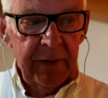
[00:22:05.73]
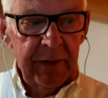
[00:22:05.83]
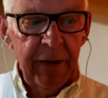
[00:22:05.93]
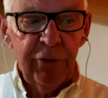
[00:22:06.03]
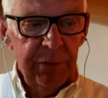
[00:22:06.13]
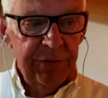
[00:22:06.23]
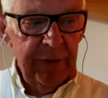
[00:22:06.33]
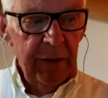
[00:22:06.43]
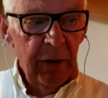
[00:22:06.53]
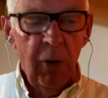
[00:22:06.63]
get your
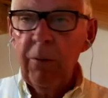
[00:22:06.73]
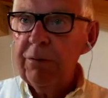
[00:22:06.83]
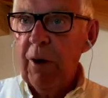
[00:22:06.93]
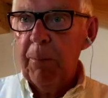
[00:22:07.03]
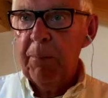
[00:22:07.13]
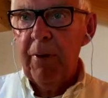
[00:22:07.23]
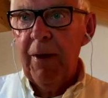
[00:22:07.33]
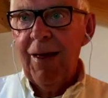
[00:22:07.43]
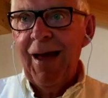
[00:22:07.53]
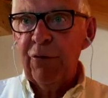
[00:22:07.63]
CEO job
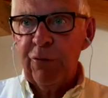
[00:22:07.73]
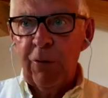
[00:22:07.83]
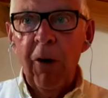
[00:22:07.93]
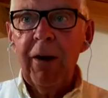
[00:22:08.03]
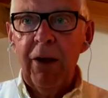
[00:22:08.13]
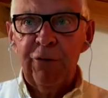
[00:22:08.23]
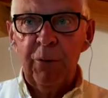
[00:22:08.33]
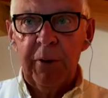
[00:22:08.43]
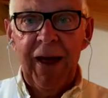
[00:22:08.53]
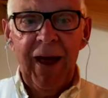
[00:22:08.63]
as early as
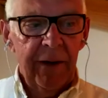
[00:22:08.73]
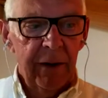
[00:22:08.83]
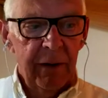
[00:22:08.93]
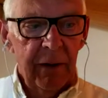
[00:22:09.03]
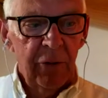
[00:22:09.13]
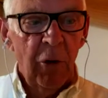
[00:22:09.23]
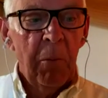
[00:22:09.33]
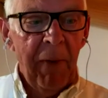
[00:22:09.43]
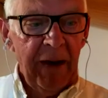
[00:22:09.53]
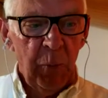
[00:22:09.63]
you can, no
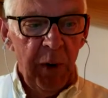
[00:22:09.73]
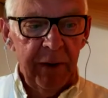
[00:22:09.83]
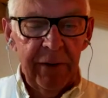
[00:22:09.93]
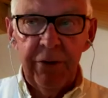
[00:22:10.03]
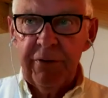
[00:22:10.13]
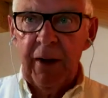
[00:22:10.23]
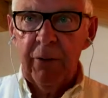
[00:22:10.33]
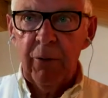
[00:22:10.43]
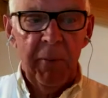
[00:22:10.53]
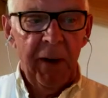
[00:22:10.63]
matter where it is
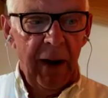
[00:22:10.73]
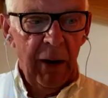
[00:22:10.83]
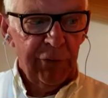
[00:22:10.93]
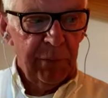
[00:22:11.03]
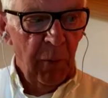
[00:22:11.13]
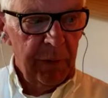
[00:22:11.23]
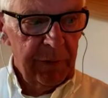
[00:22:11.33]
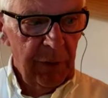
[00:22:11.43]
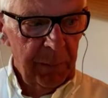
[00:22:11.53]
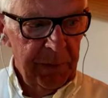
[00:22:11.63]
and no matter how small
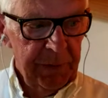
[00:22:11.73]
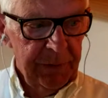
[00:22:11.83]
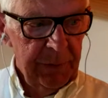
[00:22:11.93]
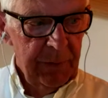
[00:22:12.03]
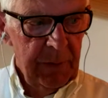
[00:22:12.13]
the job is.